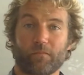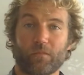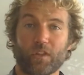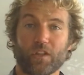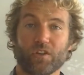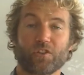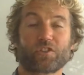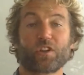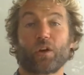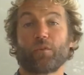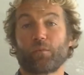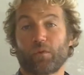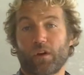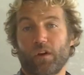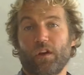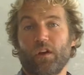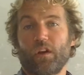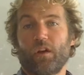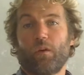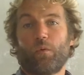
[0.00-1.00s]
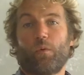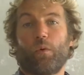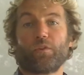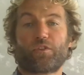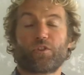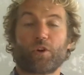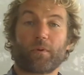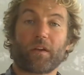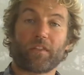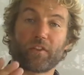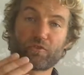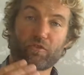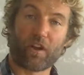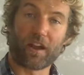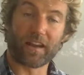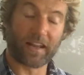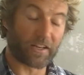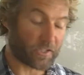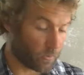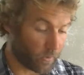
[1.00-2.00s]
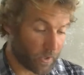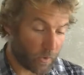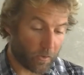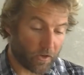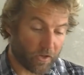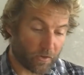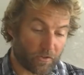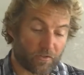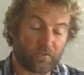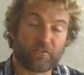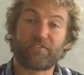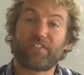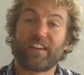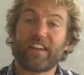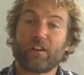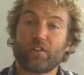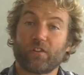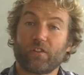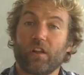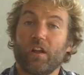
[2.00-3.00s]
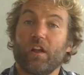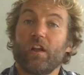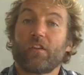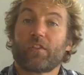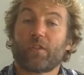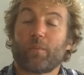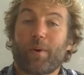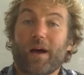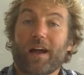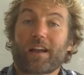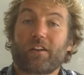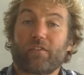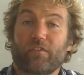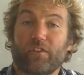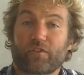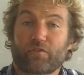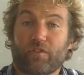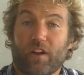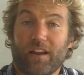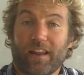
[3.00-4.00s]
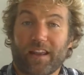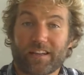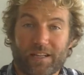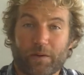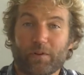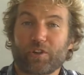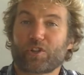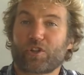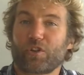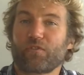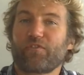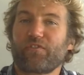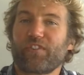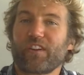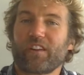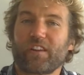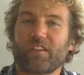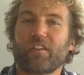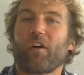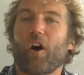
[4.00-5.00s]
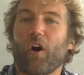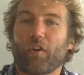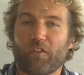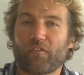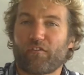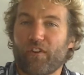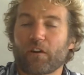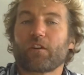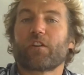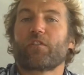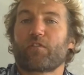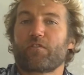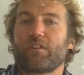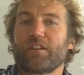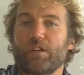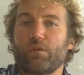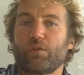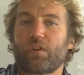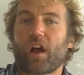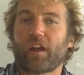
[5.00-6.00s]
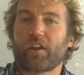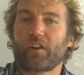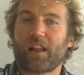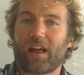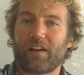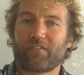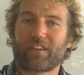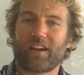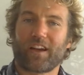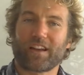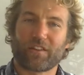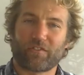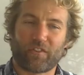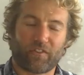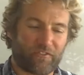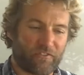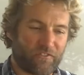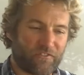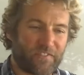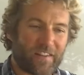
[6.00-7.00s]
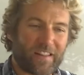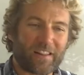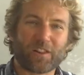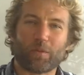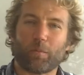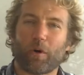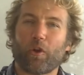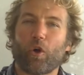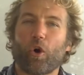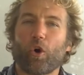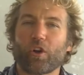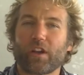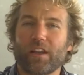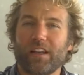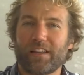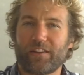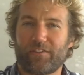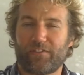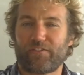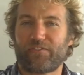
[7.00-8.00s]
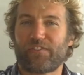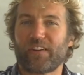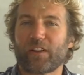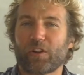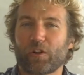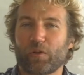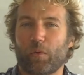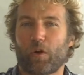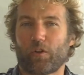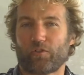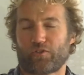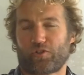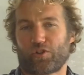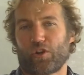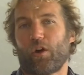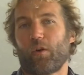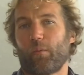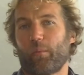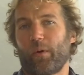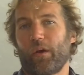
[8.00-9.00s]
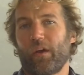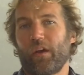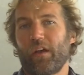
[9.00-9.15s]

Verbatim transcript: so what we're talking about the trailing edge so what you want to do is feel the back of the trailing edge now it should feel on a very very new kite you'll have kind of a film an oily film on top